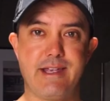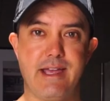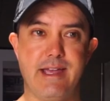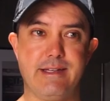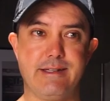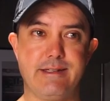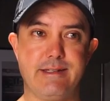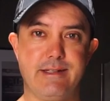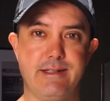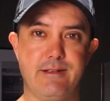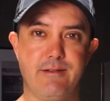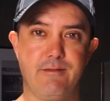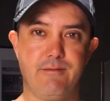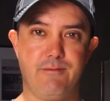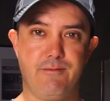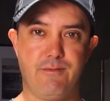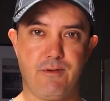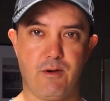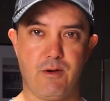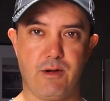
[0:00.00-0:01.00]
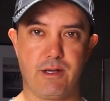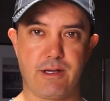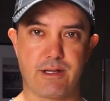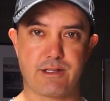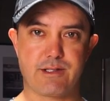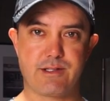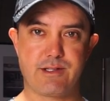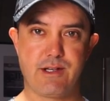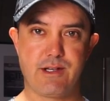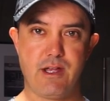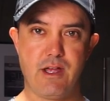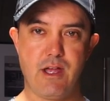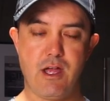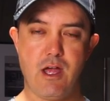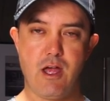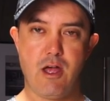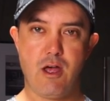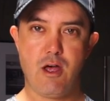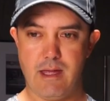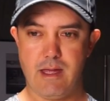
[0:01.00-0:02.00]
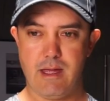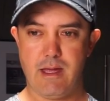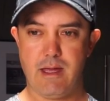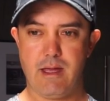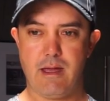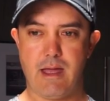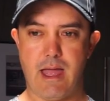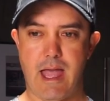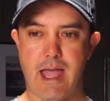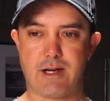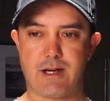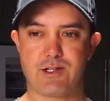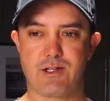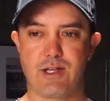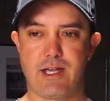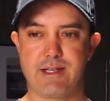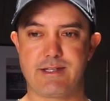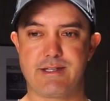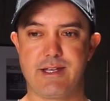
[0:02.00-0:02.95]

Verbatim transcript: sent Phottix, actually